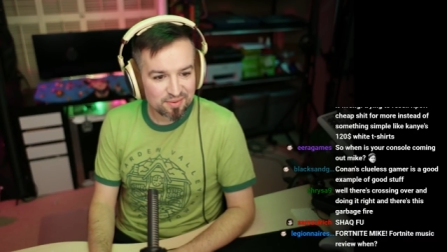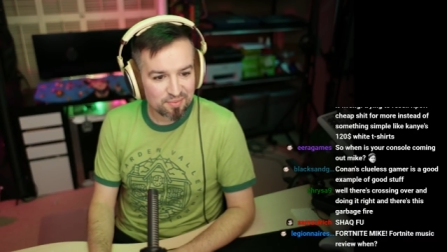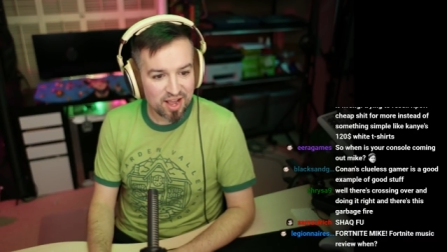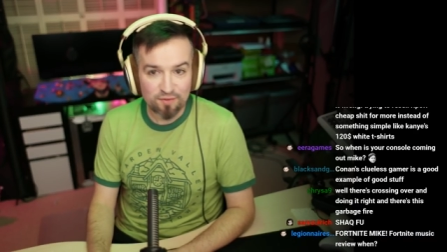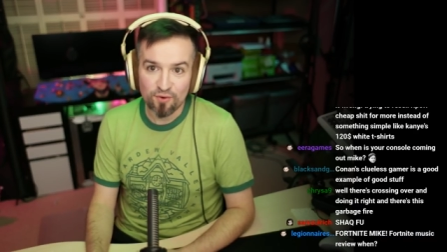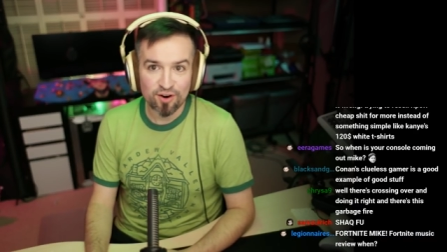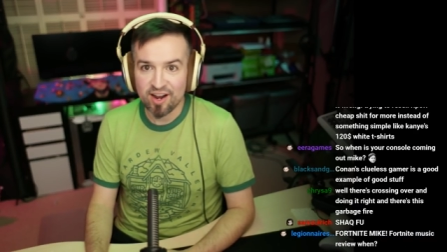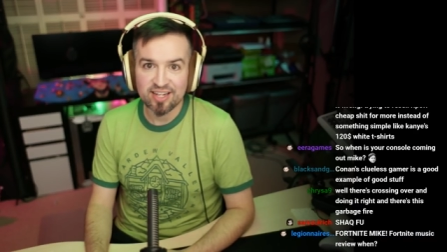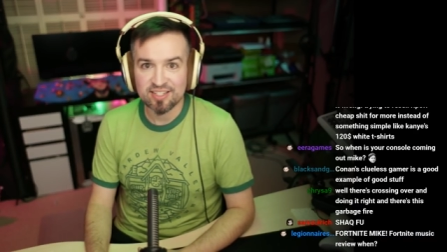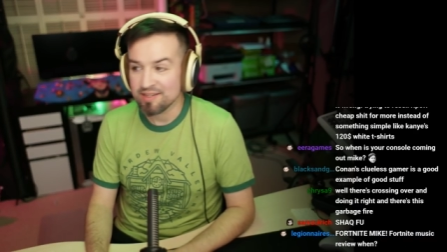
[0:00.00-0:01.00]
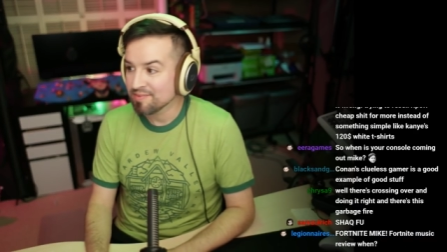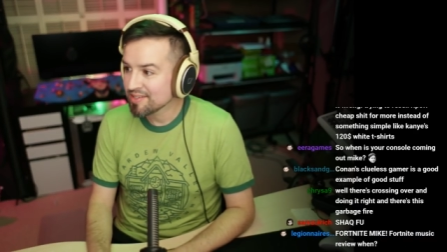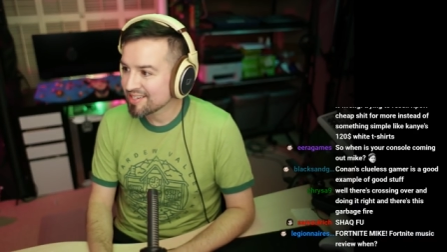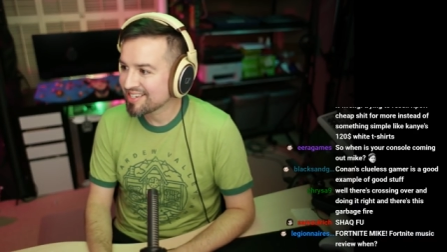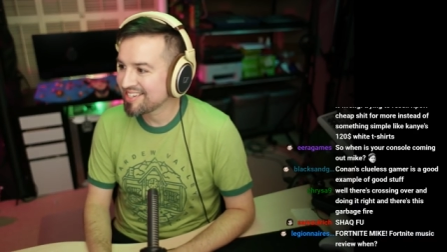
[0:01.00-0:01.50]
Buy a Fortnite team.
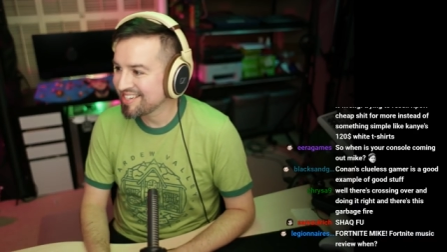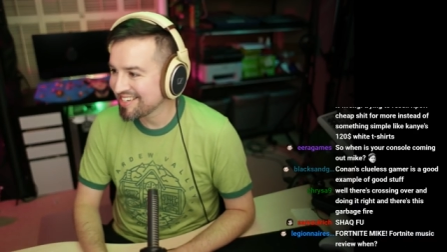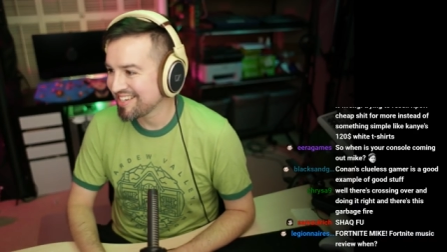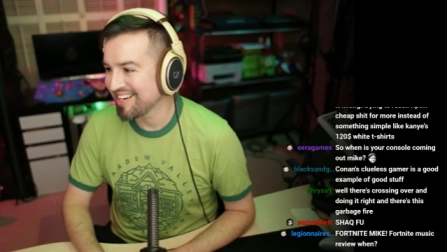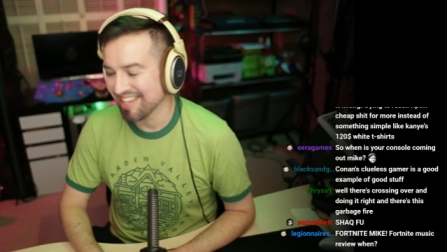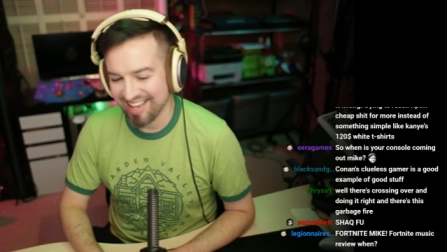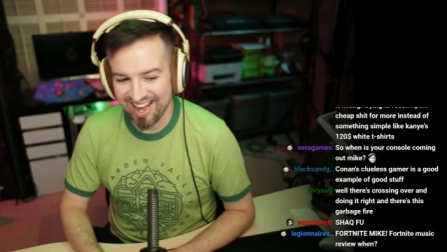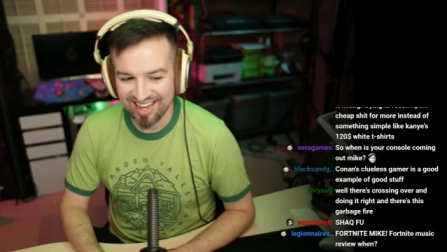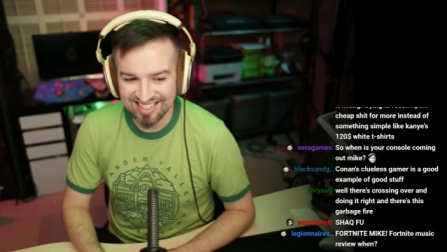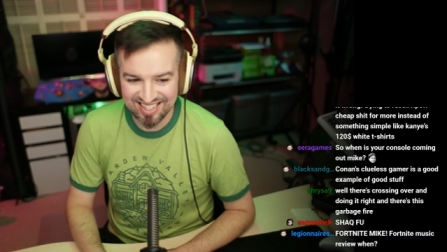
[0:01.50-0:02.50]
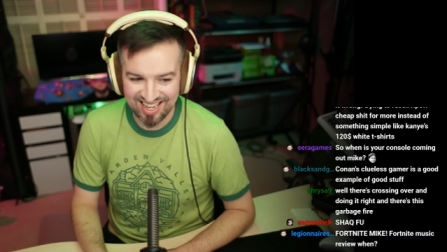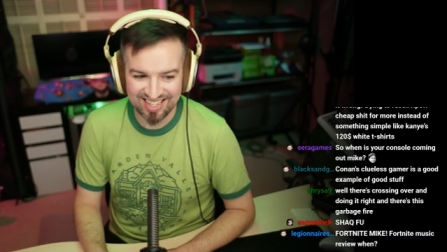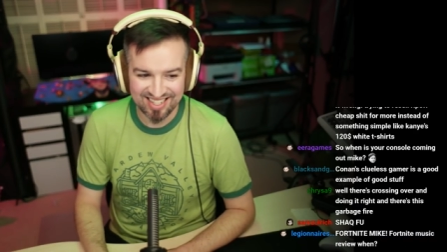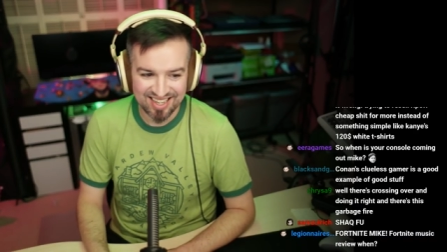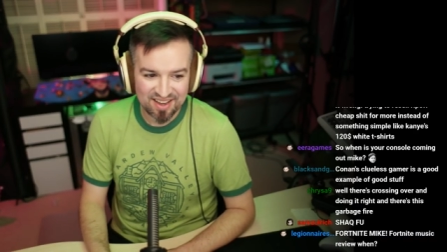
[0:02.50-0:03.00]
Yeah,
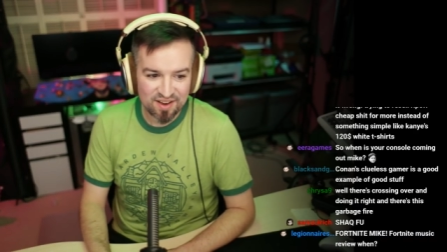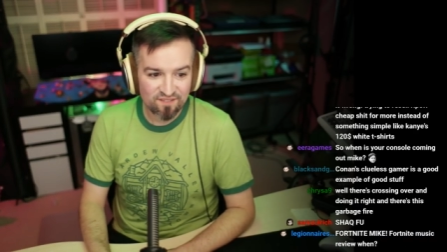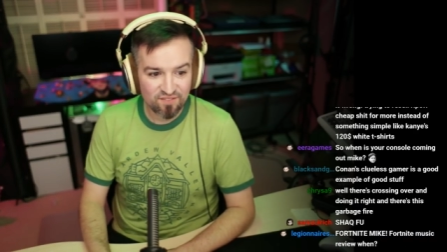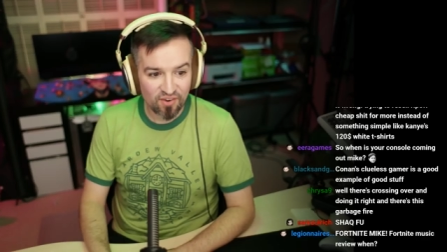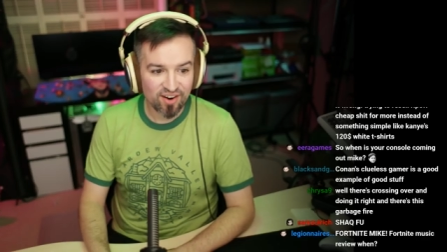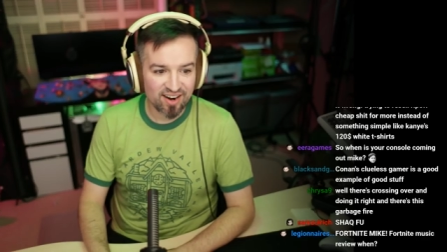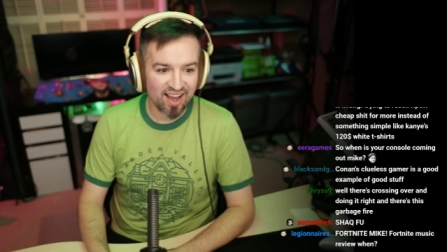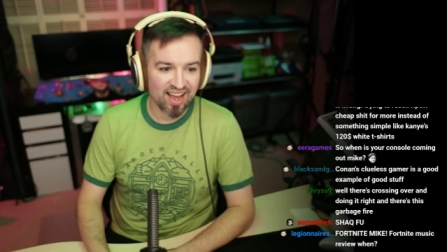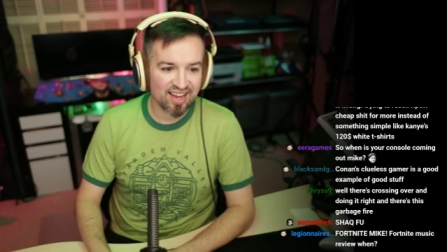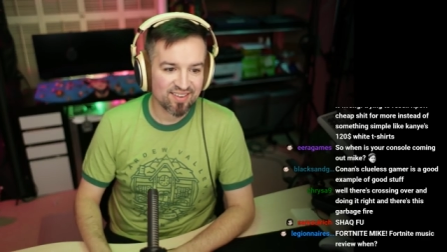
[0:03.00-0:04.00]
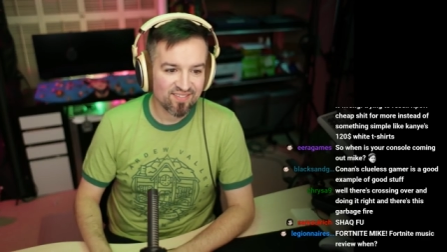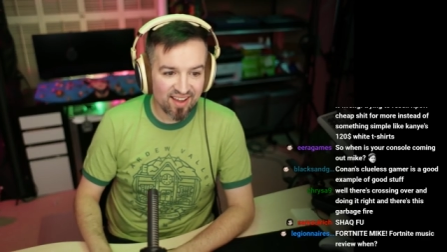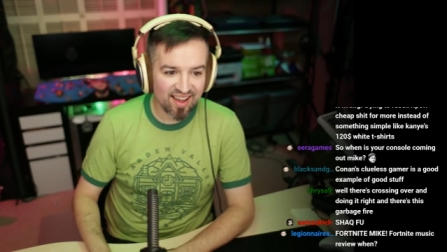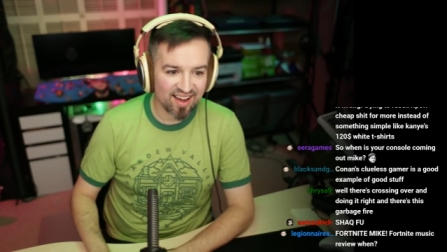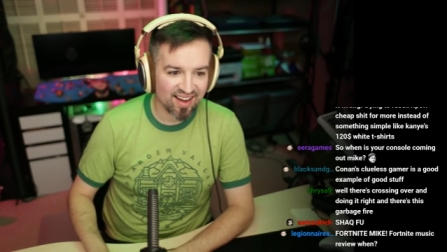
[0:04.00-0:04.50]
exactly. Fortnite,
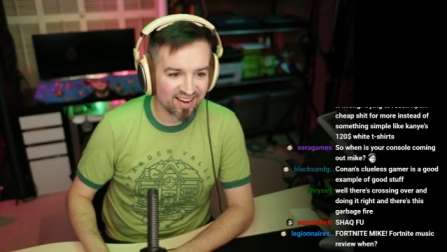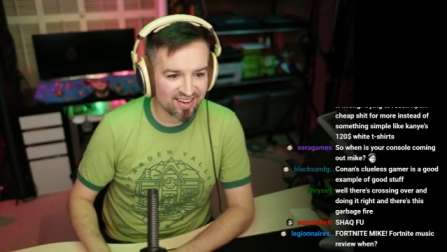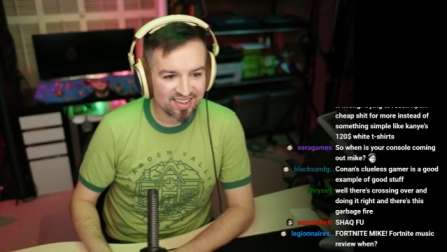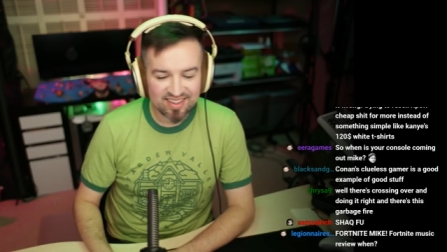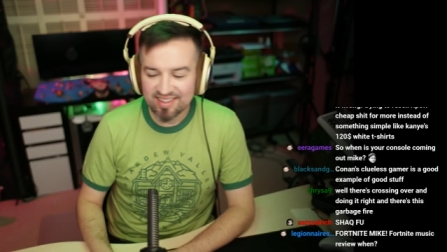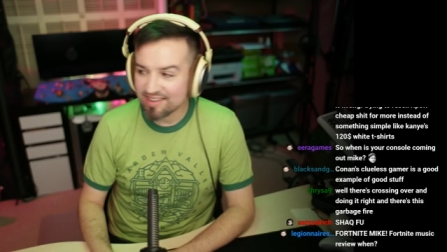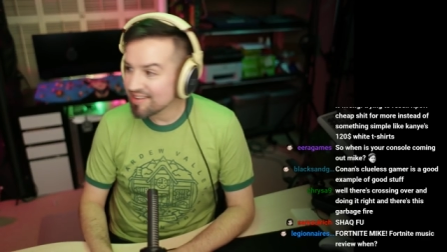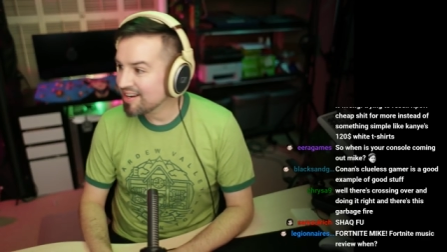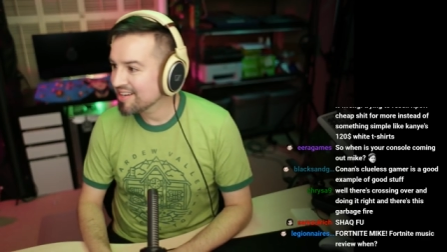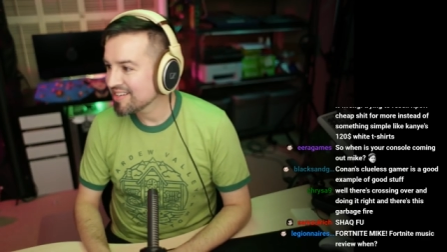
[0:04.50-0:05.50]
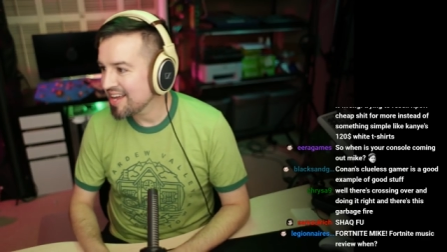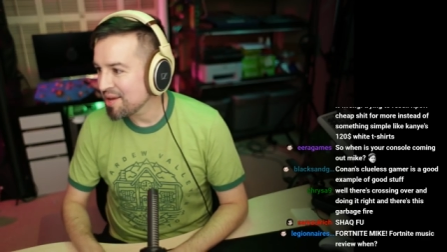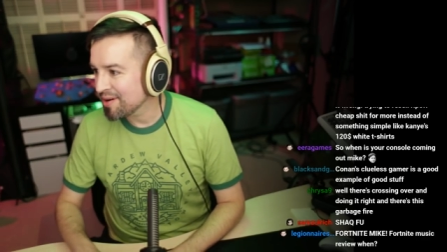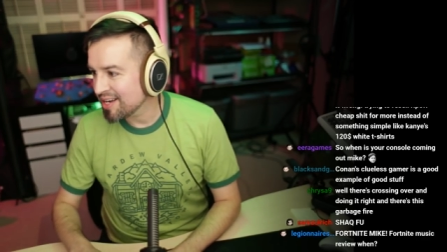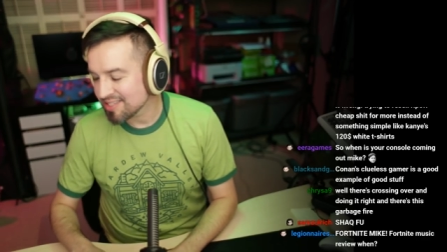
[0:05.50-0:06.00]
man. Ugh.
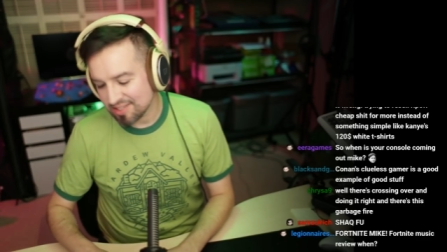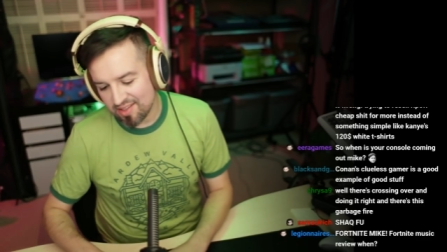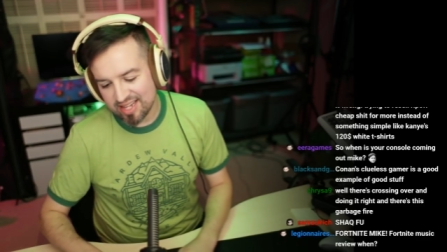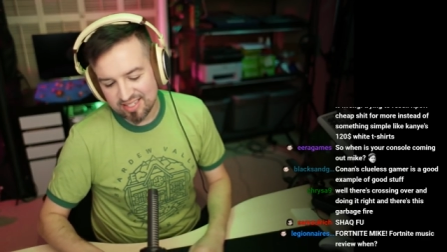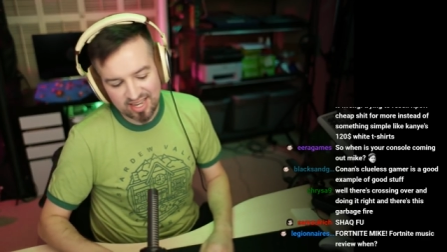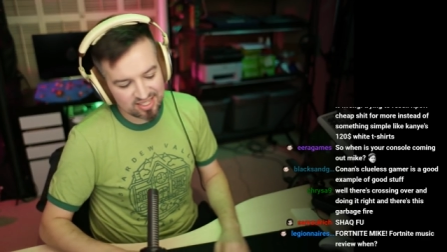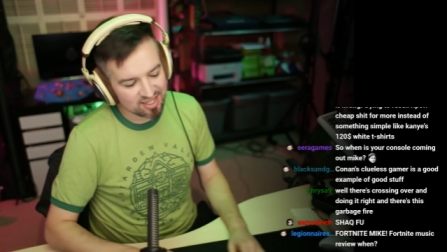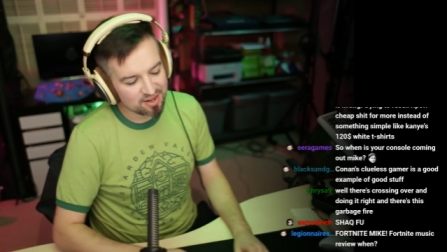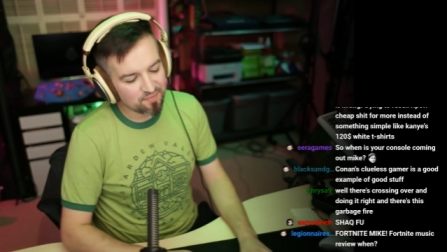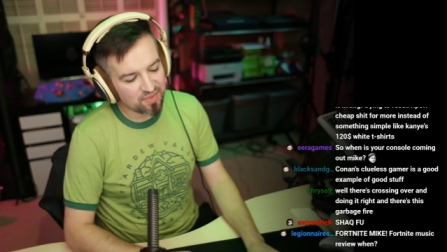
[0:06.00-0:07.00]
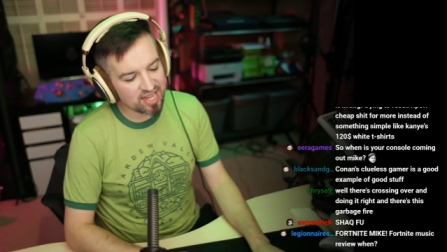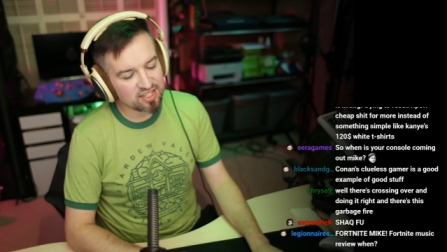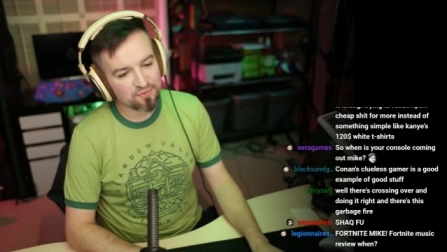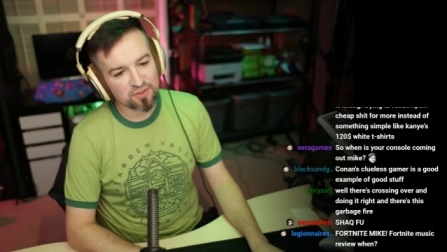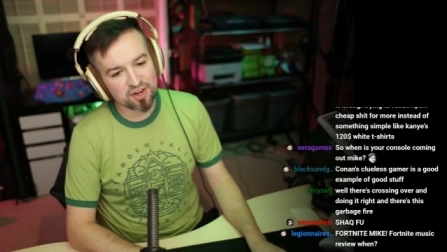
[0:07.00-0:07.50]
Anyways, so that's it. That's
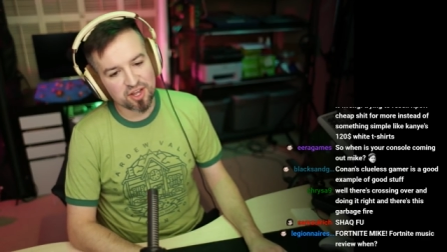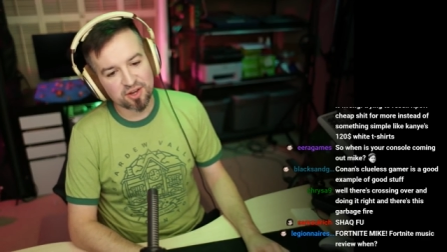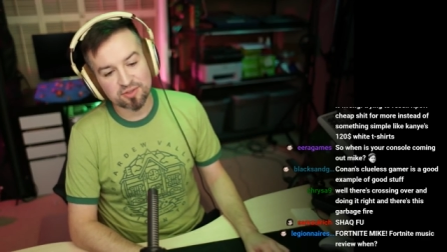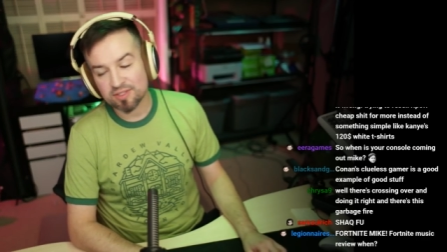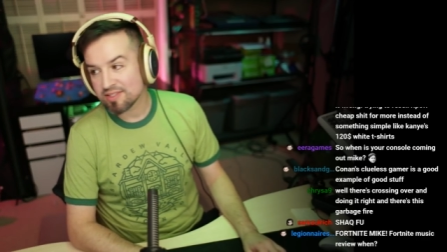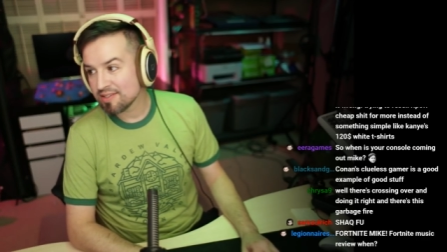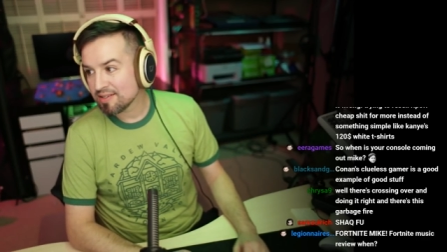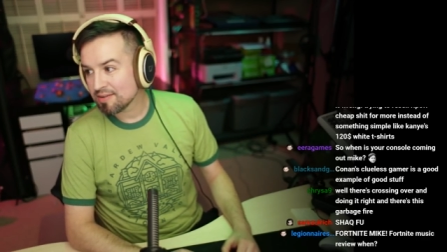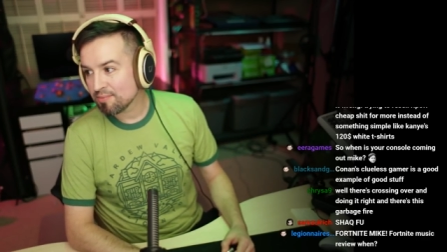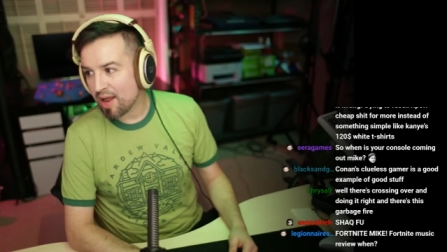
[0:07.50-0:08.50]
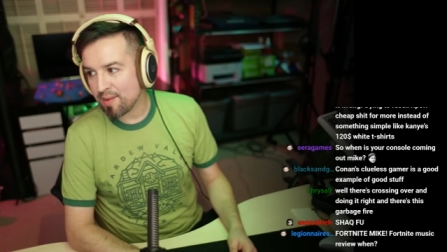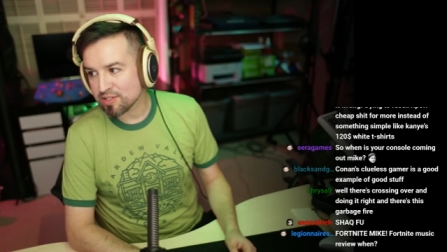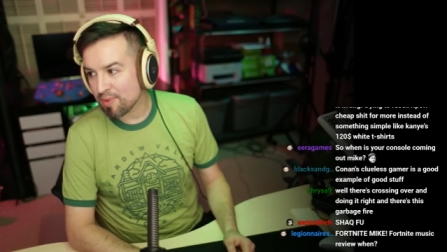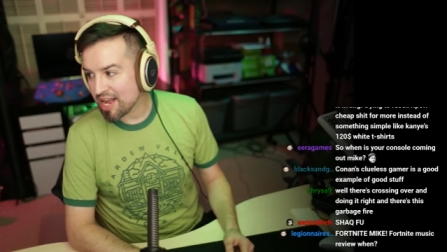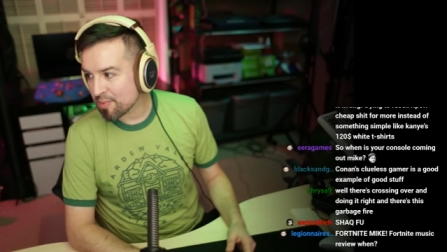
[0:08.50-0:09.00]
it for the news. My name
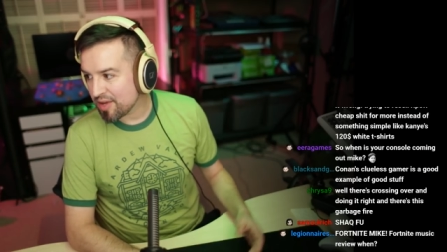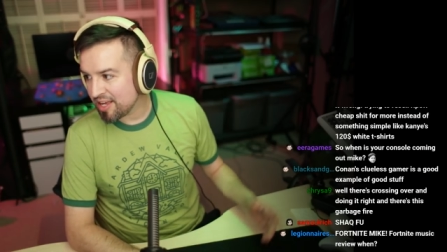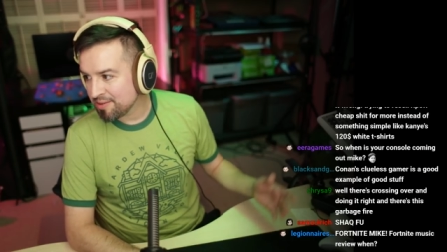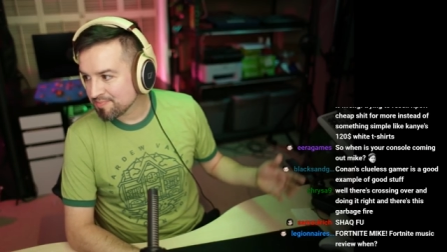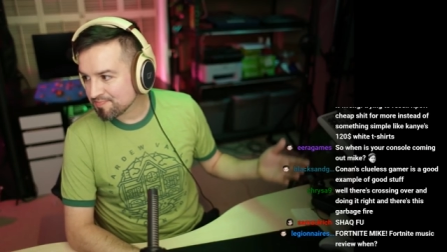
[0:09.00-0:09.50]
is Mike B.